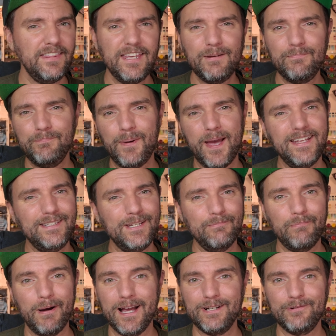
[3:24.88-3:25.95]
think
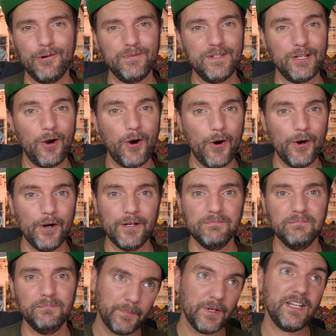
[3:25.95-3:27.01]
painting backdrops is hard,
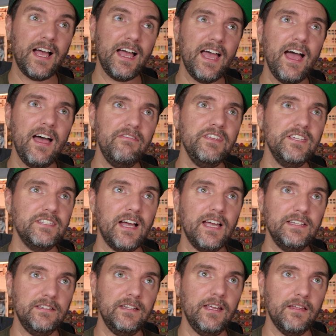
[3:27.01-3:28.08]
but I had this
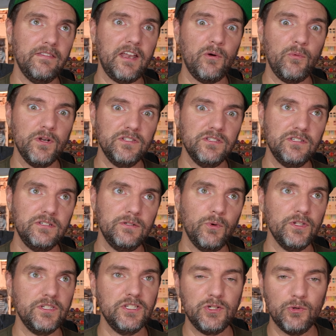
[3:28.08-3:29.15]
idea that I
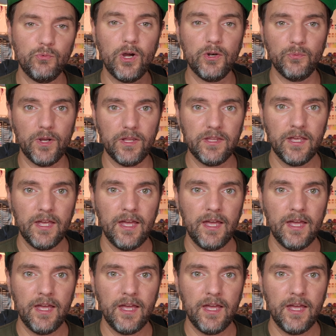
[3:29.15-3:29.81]
wanted to run with,